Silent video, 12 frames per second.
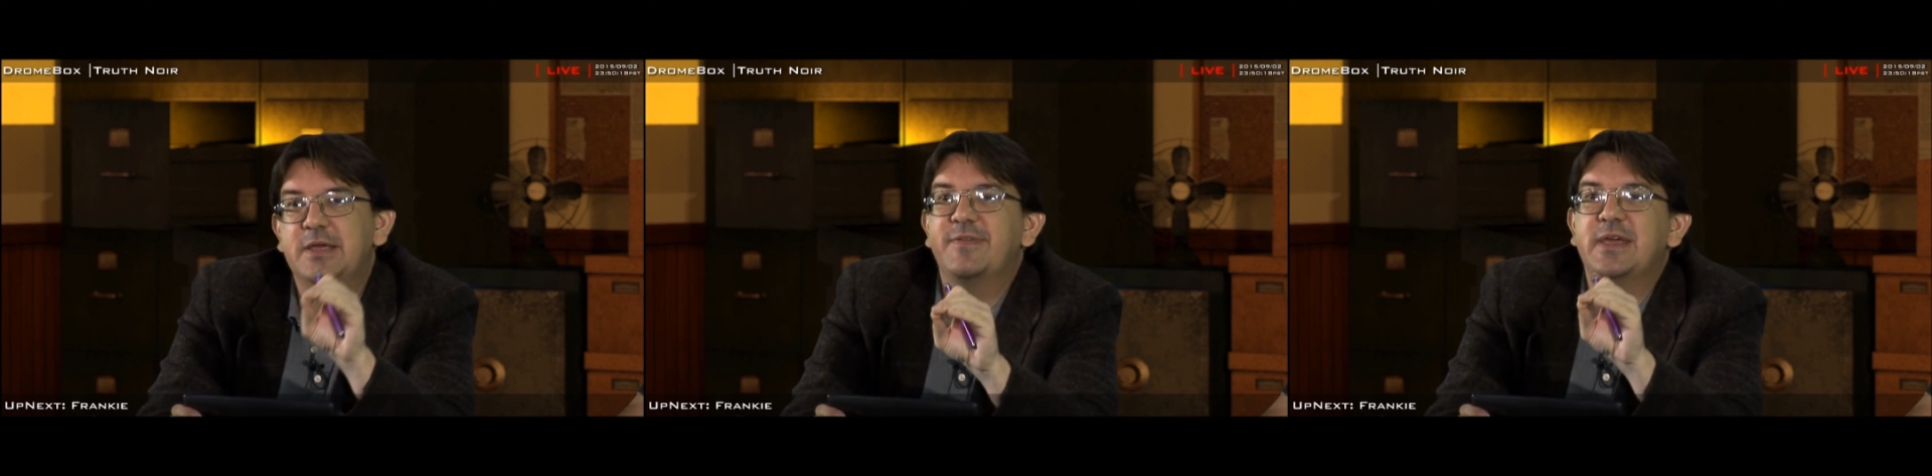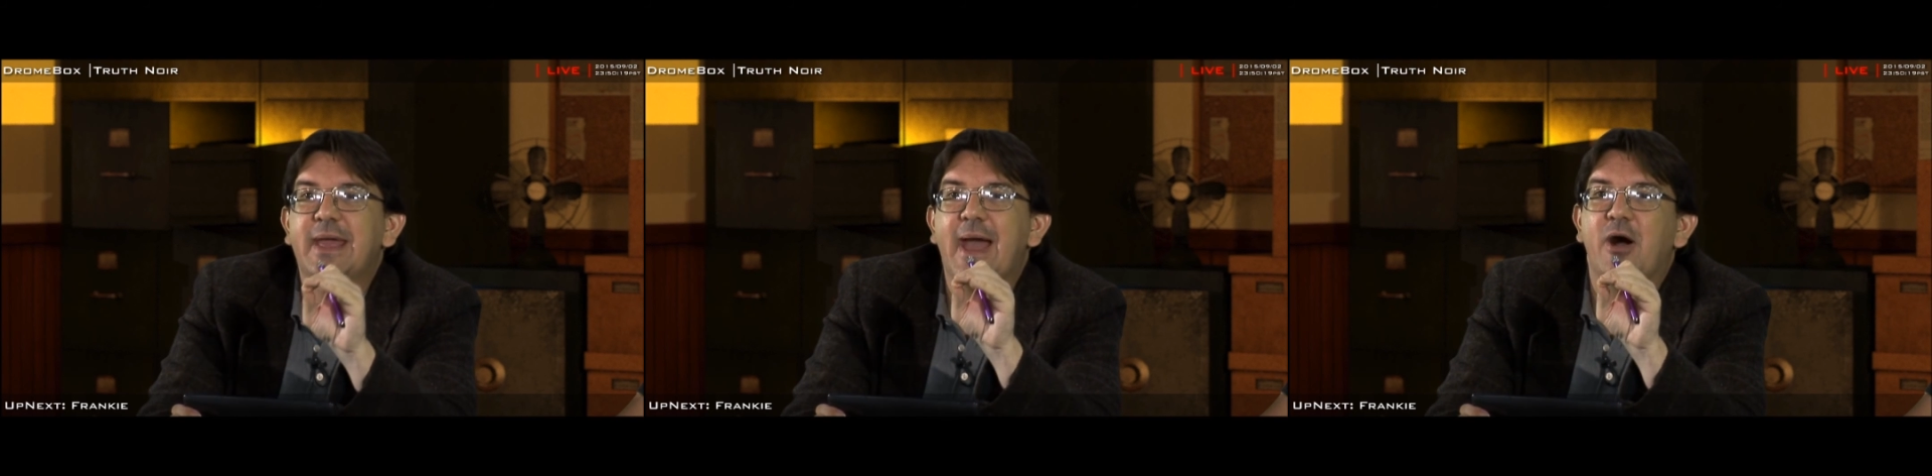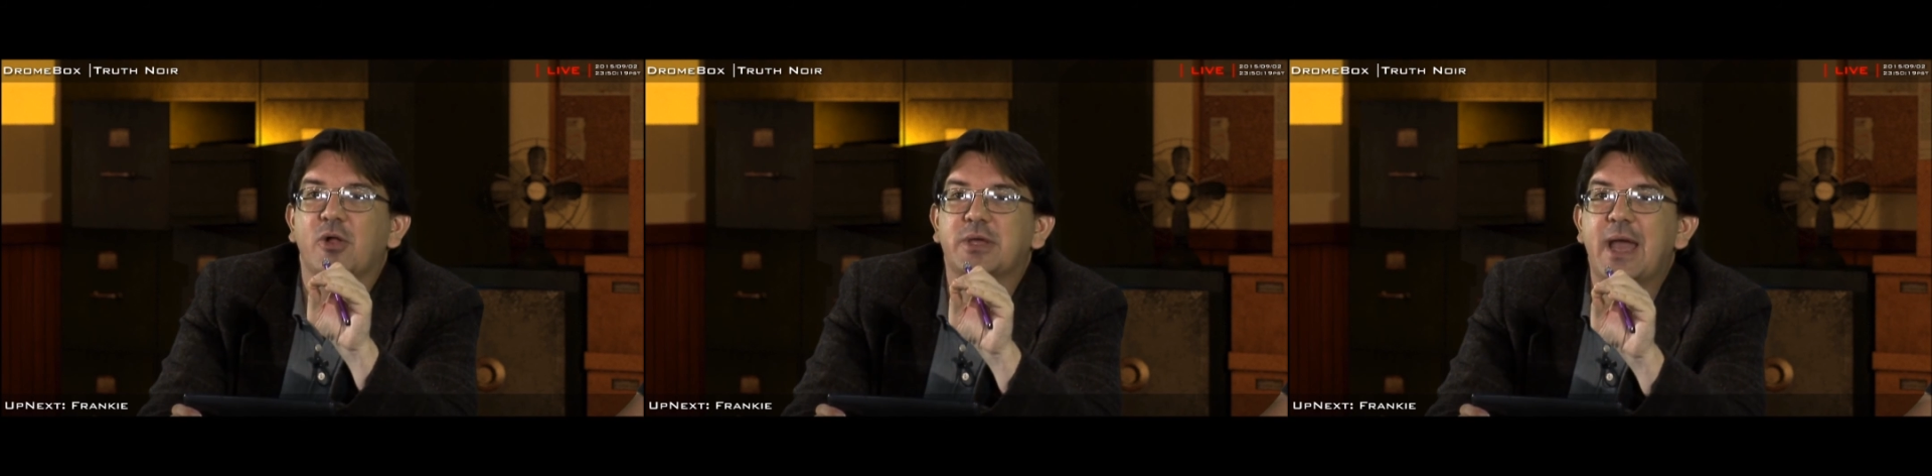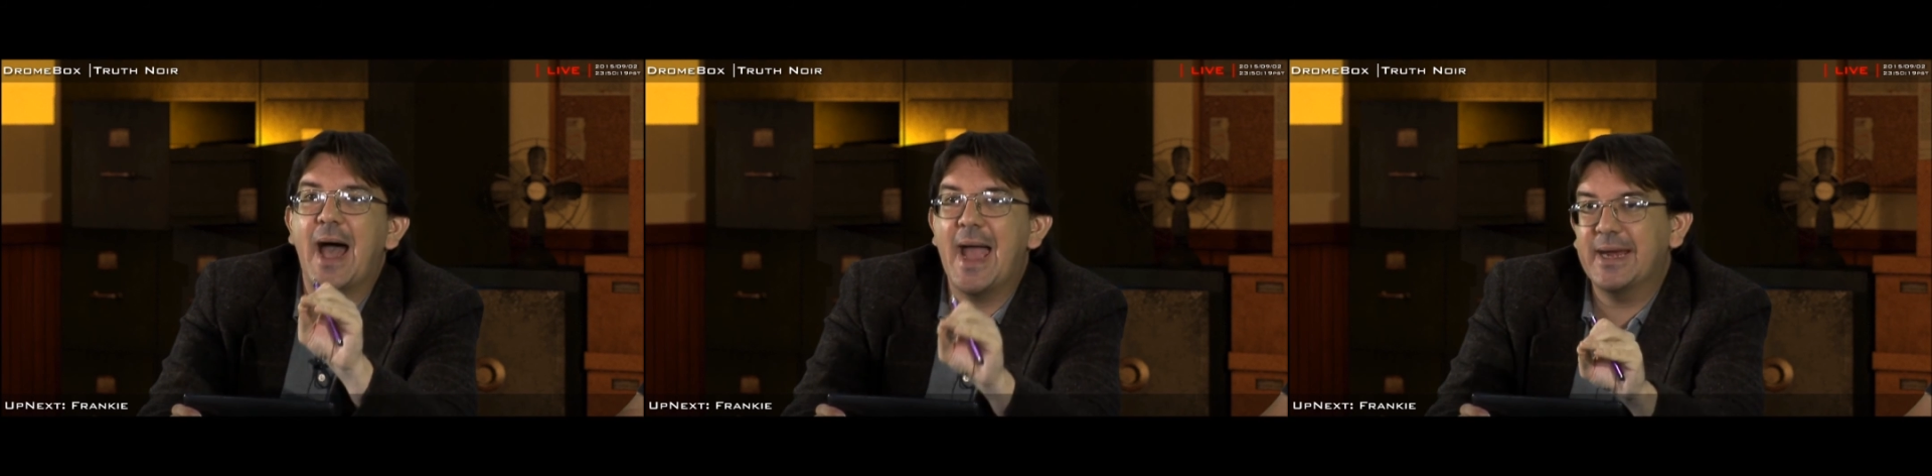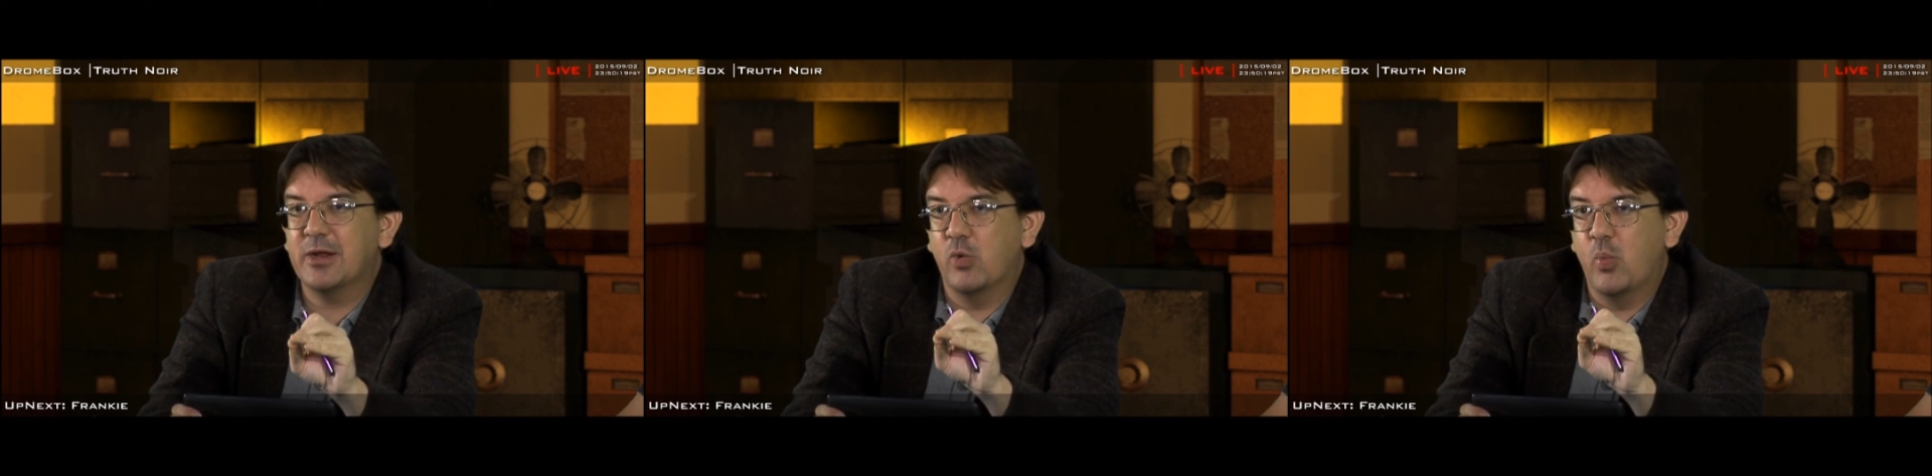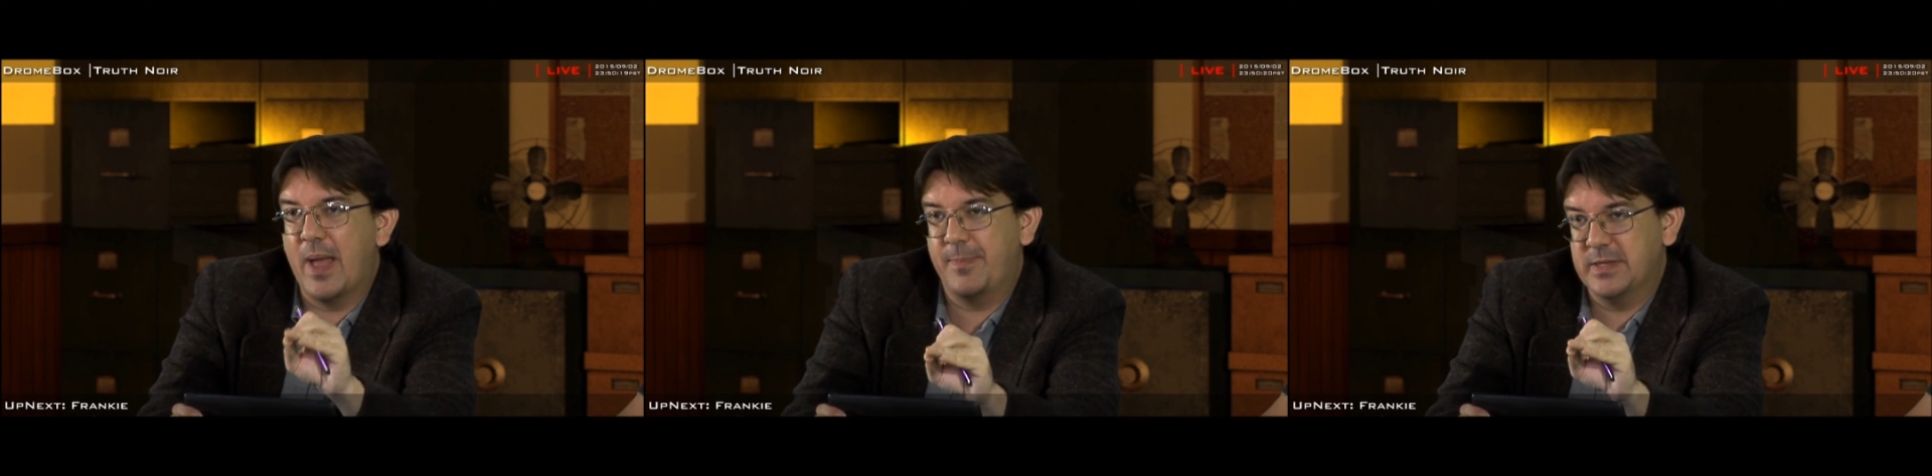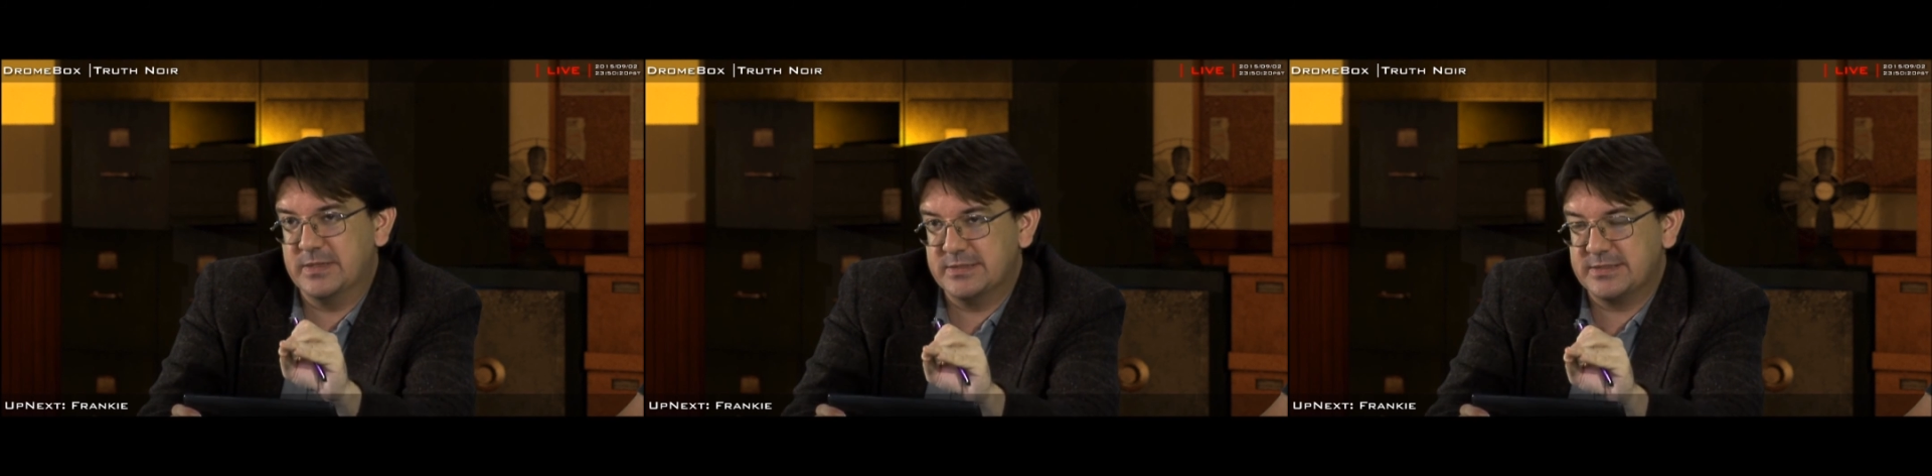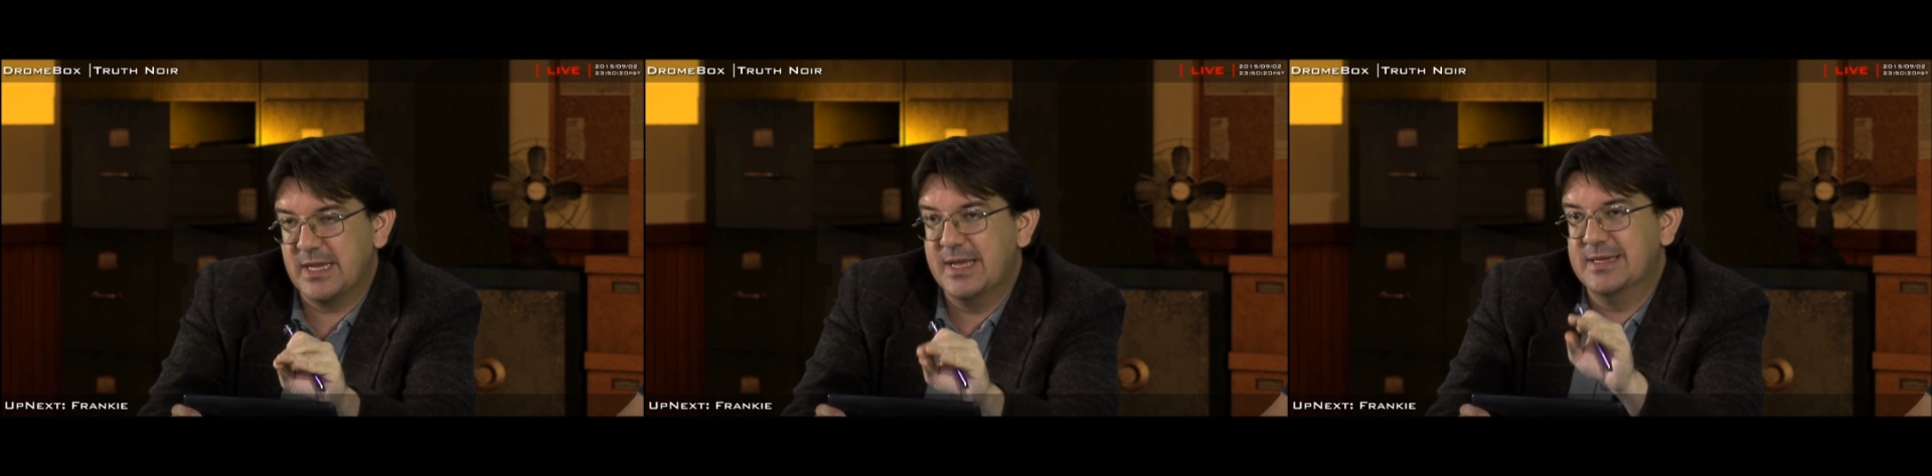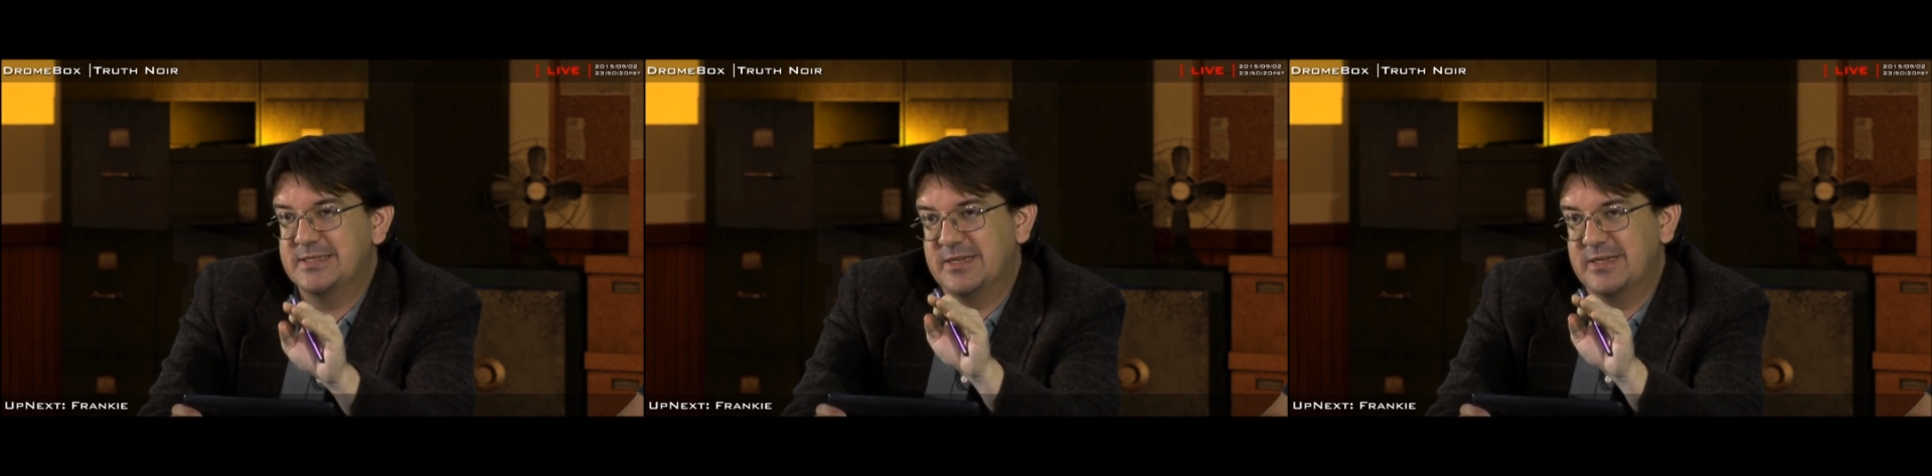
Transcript: giving Al-Qaeda weapons